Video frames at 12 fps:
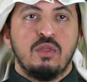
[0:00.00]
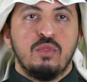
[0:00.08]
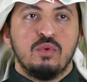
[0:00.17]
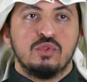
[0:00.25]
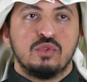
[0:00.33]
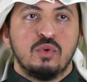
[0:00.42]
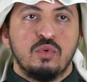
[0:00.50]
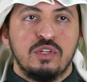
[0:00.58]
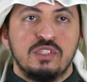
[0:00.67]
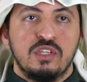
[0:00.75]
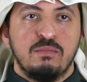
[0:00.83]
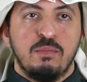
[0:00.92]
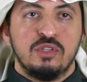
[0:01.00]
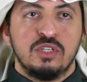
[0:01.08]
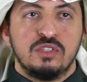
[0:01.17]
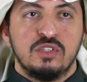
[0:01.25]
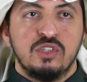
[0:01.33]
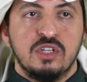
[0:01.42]
those who receive
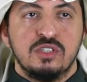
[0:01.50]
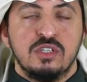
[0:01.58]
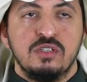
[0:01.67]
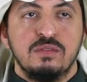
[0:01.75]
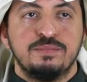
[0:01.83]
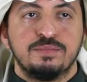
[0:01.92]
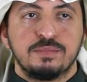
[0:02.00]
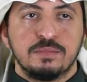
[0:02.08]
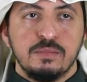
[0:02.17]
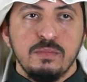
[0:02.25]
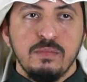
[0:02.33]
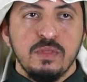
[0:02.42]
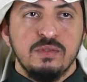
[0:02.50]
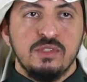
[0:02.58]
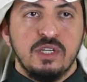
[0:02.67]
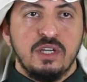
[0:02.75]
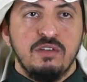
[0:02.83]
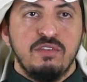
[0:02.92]
Botox injection
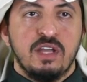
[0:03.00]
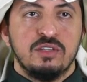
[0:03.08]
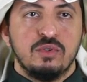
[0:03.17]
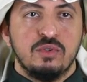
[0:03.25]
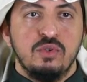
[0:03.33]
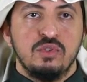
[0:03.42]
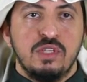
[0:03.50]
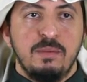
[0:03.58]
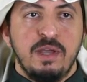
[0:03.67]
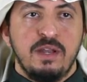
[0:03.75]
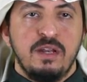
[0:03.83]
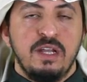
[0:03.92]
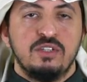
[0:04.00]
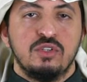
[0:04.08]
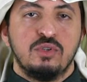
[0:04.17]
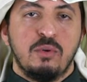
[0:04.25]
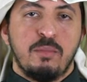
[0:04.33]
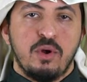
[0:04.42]
significantly reduced the pain
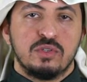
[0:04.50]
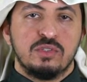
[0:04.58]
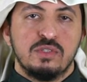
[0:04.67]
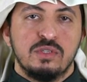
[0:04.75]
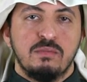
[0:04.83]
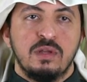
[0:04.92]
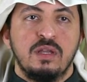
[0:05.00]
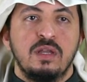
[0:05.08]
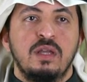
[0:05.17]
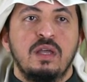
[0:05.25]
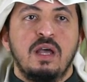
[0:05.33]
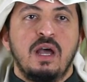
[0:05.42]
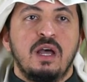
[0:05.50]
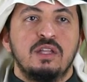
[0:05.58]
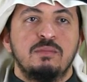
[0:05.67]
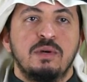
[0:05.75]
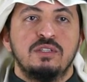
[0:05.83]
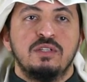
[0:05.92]
related to bruxism,
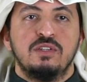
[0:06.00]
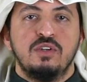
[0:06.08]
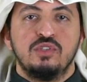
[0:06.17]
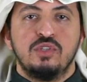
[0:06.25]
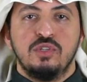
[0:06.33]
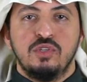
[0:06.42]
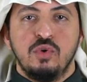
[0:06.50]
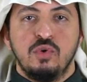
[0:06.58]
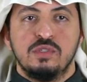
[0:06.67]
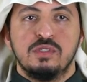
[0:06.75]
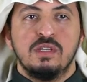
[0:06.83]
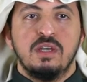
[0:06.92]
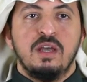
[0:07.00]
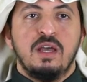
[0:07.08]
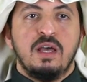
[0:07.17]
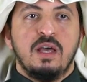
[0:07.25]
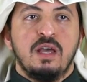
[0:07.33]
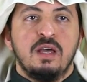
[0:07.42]
but did not reduce
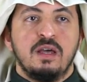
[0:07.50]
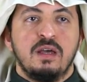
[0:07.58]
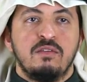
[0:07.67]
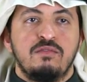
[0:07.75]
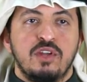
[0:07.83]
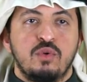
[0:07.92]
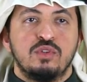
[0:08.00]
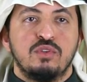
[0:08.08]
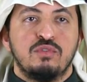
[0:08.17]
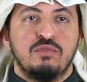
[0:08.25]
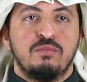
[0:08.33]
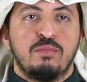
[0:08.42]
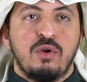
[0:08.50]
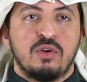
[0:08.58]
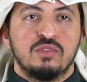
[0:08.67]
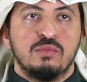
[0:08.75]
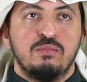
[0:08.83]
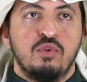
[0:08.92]
frequent of bruxism